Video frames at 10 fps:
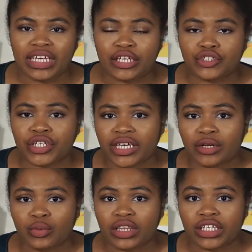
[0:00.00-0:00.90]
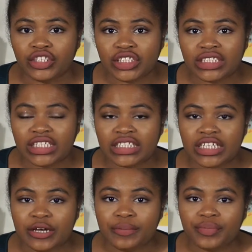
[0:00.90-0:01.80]
intricate religious
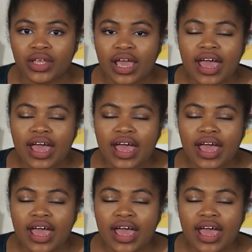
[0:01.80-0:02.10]
system.